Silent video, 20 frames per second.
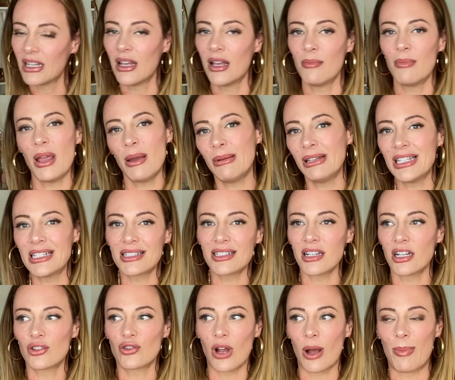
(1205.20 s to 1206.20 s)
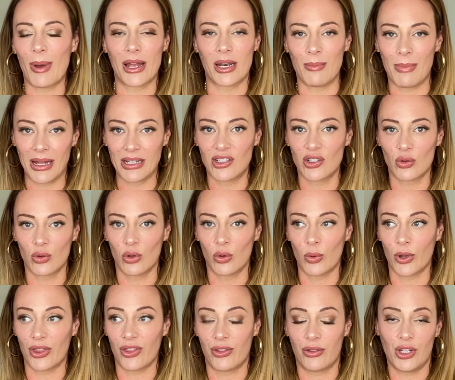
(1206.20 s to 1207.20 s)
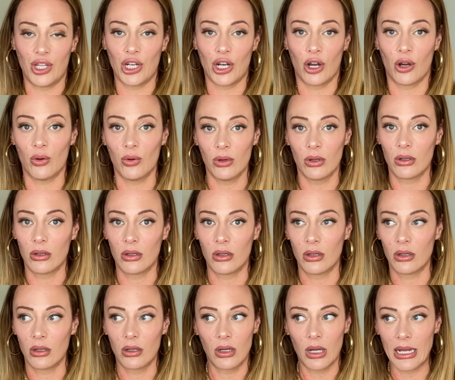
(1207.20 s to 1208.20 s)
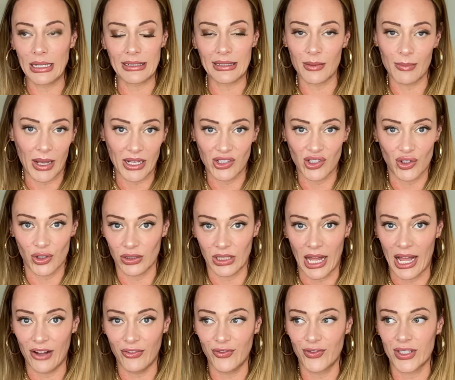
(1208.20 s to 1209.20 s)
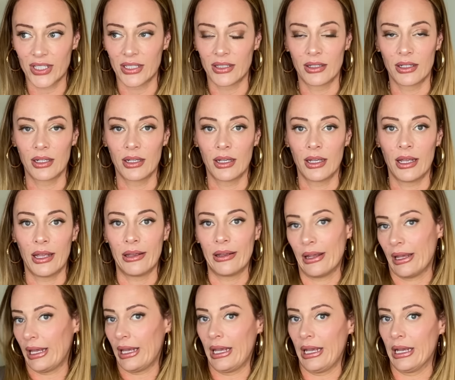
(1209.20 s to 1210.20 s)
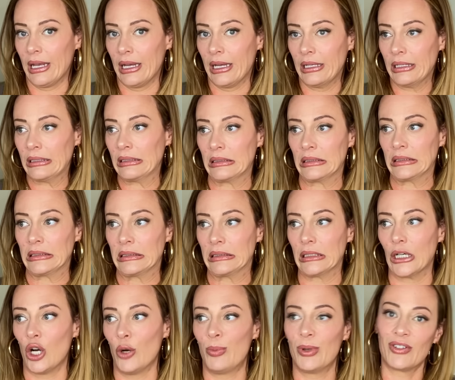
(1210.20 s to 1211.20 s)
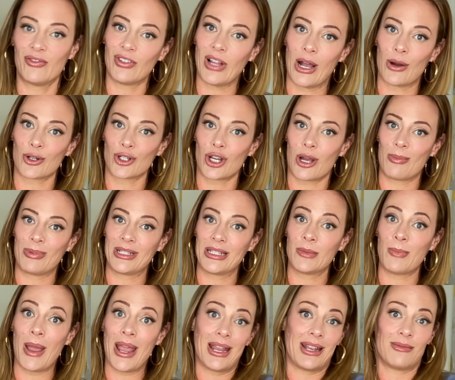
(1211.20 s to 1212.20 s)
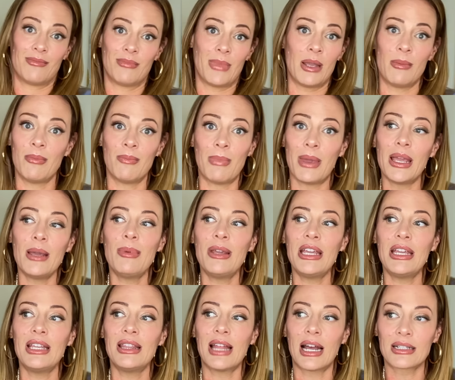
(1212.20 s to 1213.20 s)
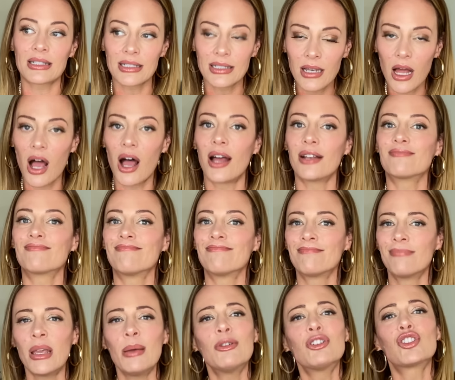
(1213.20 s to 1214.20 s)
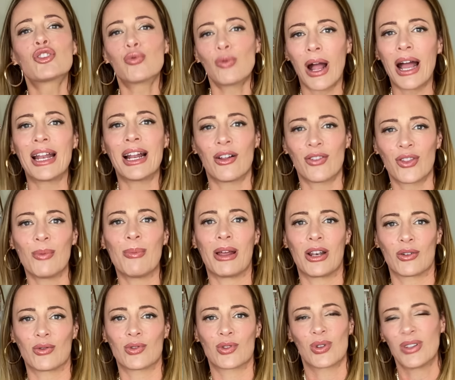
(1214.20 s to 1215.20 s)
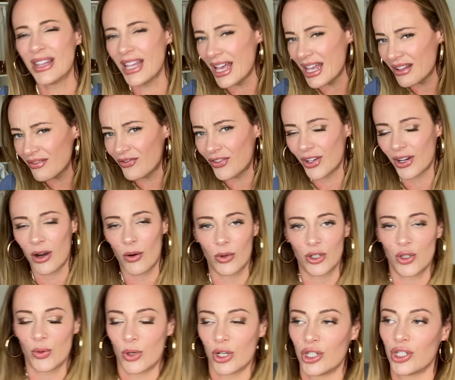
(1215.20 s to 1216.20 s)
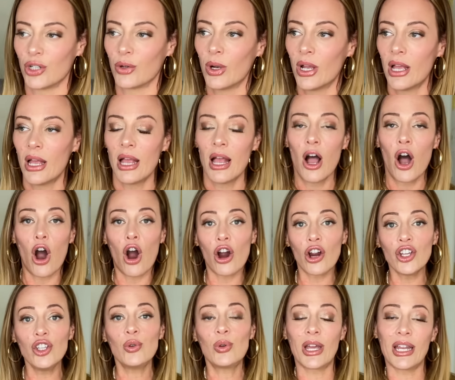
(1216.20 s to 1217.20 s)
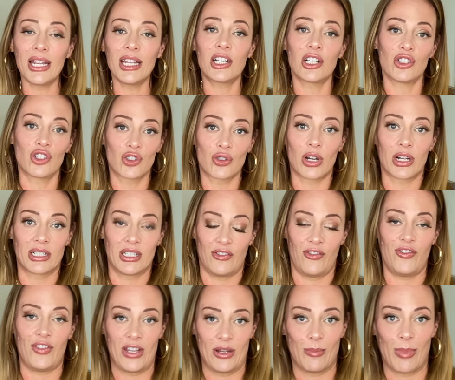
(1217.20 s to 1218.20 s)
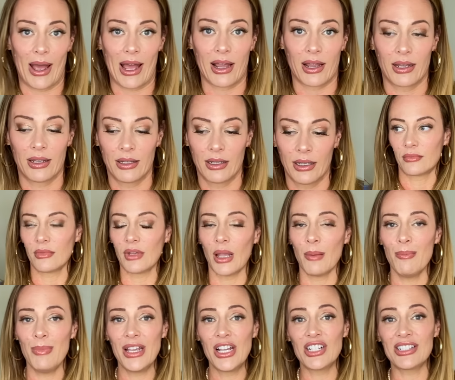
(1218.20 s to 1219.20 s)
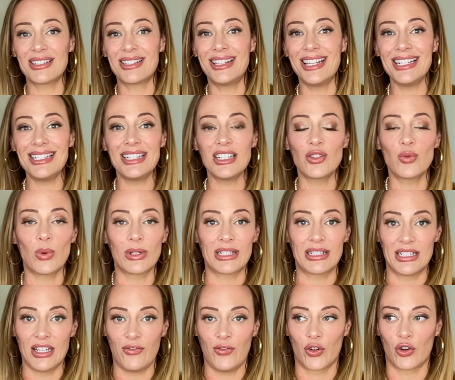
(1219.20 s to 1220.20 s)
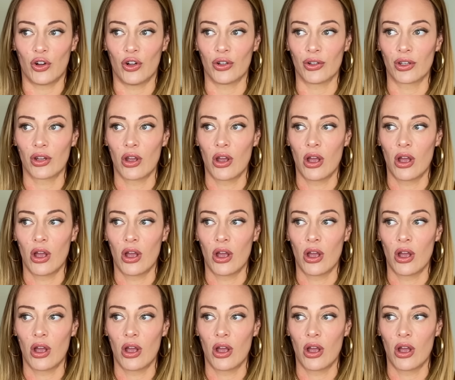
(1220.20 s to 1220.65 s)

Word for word: maybe let's not drop out of med school with, you know, a semester left and open a flower shop in Spain. Maybe, maybe that's not, maybe just ride out the medical school, then figure out what you want to do. Are you getting constructive feedback? Because this is what's difficult.